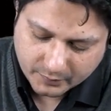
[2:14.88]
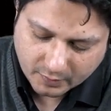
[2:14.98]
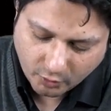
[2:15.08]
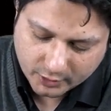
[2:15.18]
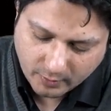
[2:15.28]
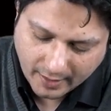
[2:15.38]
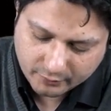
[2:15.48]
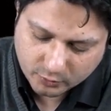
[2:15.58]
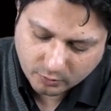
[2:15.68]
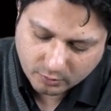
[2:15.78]

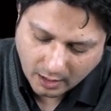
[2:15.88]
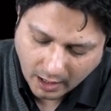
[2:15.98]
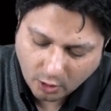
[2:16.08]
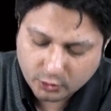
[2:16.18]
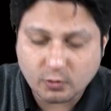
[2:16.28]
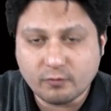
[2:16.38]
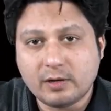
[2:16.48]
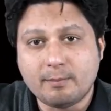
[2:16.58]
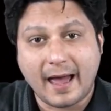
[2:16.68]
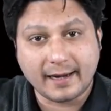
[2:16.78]
how you will
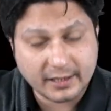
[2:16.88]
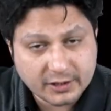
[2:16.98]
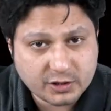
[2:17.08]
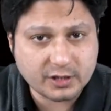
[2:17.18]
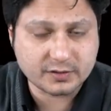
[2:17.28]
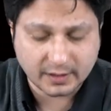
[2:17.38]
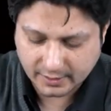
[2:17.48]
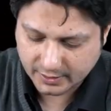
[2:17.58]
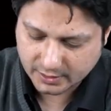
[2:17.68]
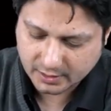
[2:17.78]
manage this
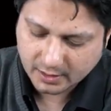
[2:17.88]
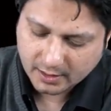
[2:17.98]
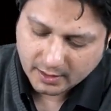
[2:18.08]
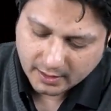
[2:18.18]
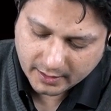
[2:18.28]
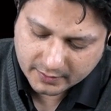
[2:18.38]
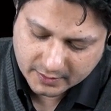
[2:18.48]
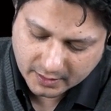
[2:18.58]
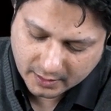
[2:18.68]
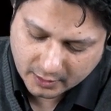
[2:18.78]
condition is
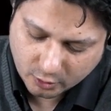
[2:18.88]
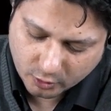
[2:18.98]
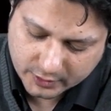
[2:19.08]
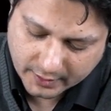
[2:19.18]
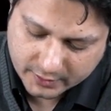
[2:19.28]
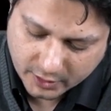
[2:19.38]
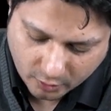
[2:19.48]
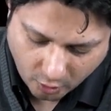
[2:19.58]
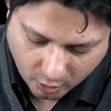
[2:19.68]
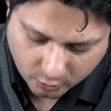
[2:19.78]
closed reduction
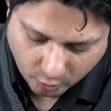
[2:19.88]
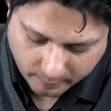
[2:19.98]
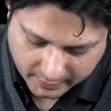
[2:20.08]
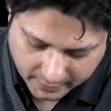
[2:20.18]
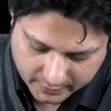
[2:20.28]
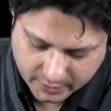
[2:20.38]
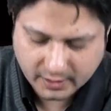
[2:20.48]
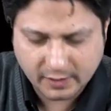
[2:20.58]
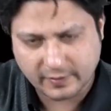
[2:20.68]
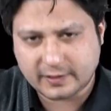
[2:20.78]
or open reduction.
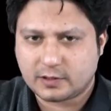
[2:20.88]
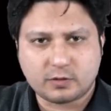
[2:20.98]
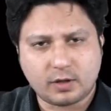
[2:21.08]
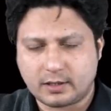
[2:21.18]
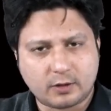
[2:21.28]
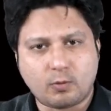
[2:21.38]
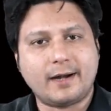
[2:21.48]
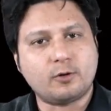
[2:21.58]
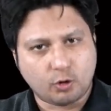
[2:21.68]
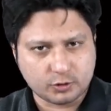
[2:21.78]
If at all
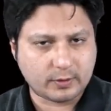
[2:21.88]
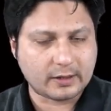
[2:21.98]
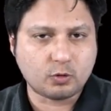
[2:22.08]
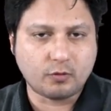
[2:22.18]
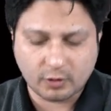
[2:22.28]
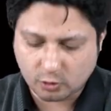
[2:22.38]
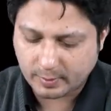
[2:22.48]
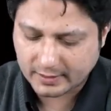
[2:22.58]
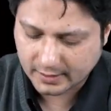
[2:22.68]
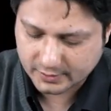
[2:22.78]
required, you can go for
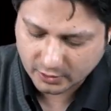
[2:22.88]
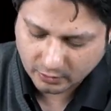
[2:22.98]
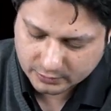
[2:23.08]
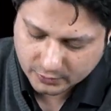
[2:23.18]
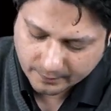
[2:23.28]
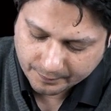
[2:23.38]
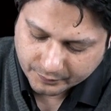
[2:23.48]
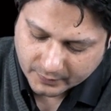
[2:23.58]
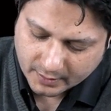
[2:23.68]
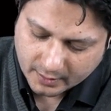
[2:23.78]
open reduction also.
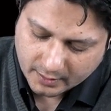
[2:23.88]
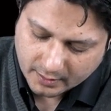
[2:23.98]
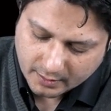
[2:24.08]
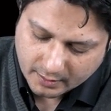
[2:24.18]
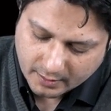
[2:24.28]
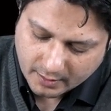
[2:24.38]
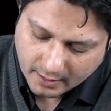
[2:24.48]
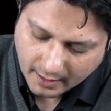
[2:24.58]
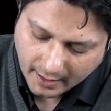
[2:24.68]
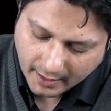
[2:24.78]

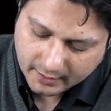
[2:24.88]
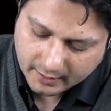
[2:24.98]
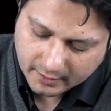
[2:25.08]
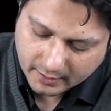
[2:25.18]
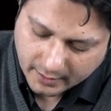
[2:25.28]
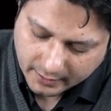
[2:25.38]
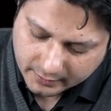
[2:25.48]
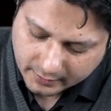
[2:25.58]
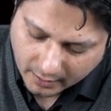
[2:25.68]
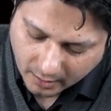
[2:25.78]
And
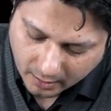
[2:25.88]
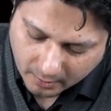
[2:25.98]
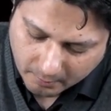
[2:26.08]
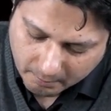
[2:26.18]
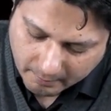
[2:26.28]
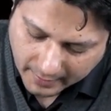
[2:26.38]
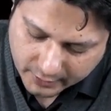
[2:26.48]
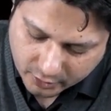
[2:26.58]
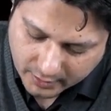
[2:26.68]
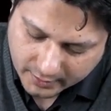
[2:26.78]

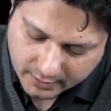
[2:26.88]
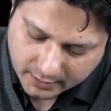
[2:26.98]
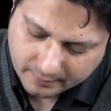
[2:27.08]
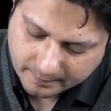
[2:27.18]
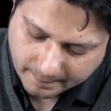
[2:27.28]
intramedullary